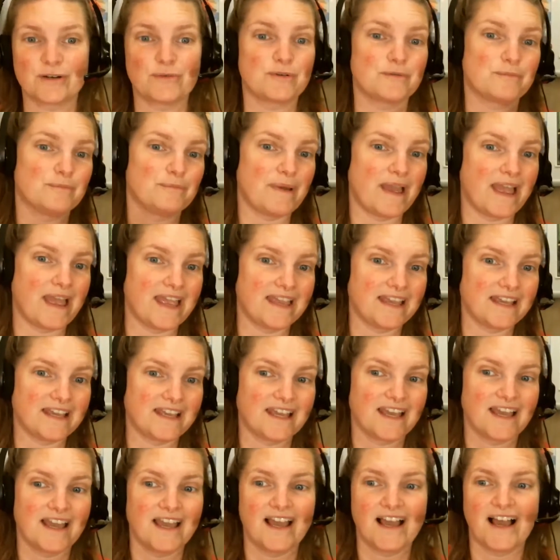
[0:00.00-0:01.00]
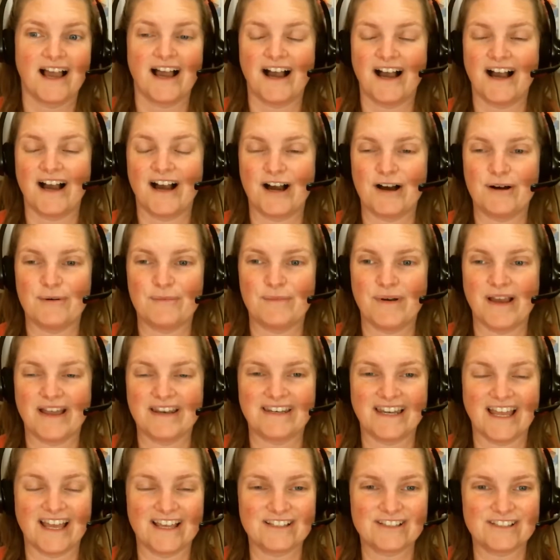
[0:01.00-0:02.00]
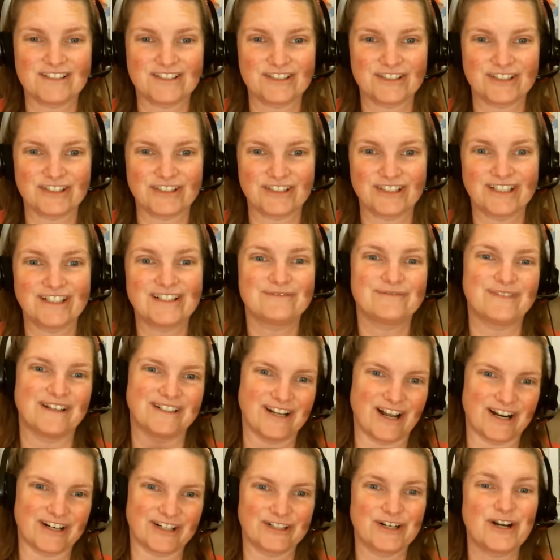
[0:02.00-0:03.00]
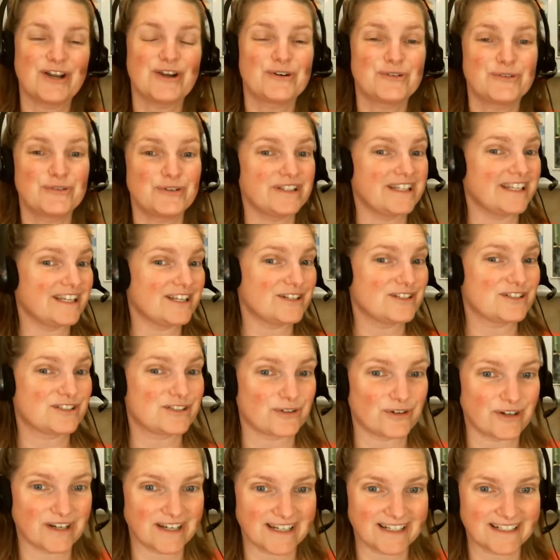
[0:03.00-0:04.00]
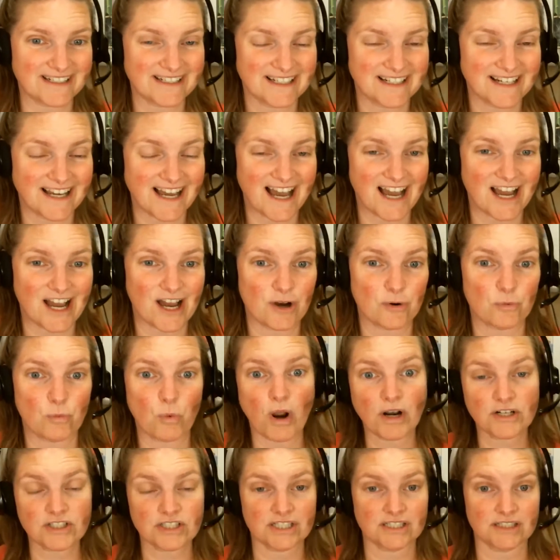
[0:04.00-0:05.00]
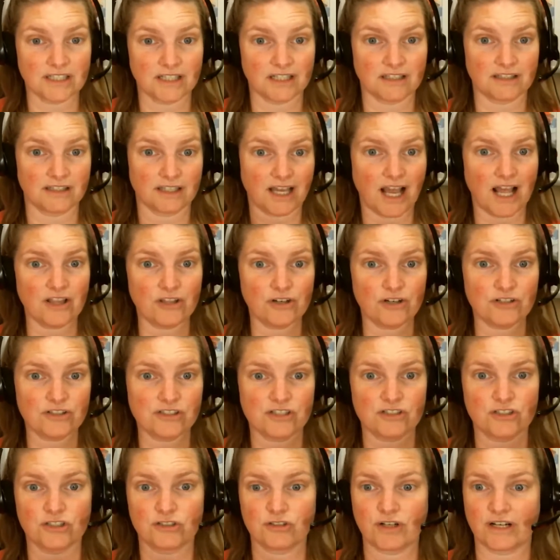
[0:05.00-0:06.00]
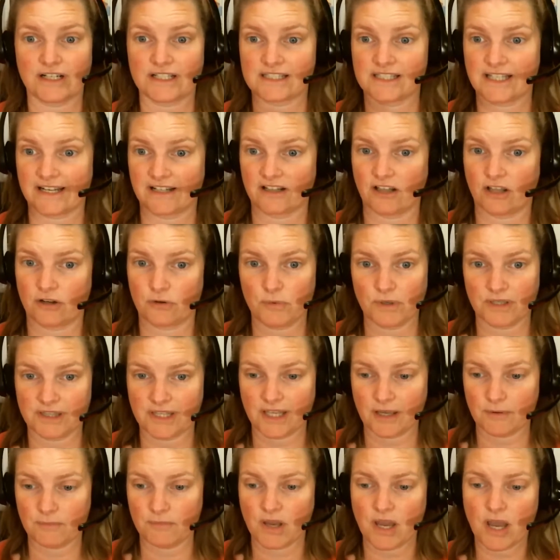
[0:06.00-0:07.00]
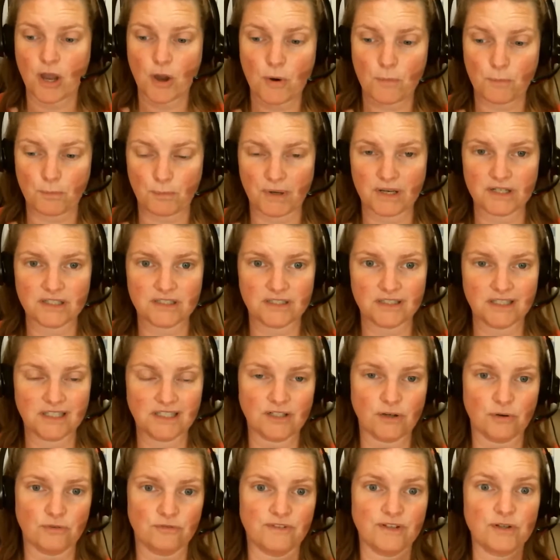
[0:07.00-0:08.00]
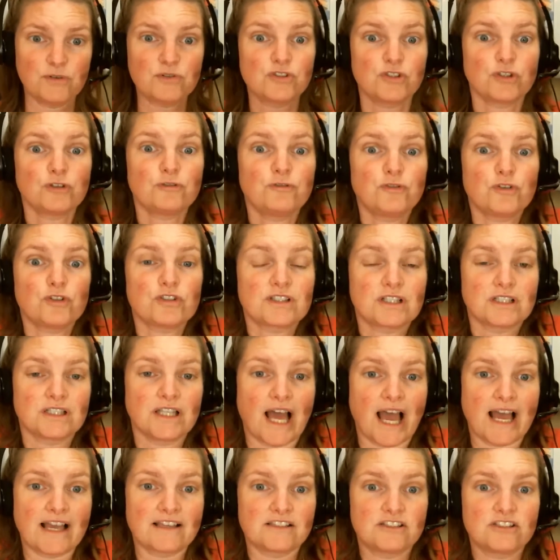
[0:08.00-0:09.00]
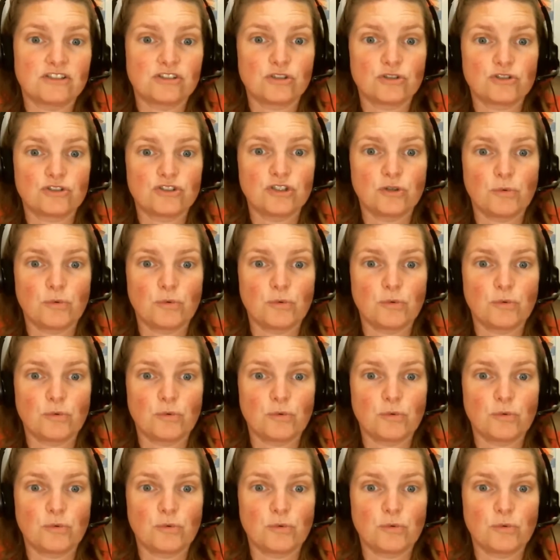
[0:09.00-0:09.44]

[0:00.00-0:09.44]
it would make. And Esther, my daughter, really enjoyed watching the colors, and she tried to sign along with them. But, it was her first class, and so she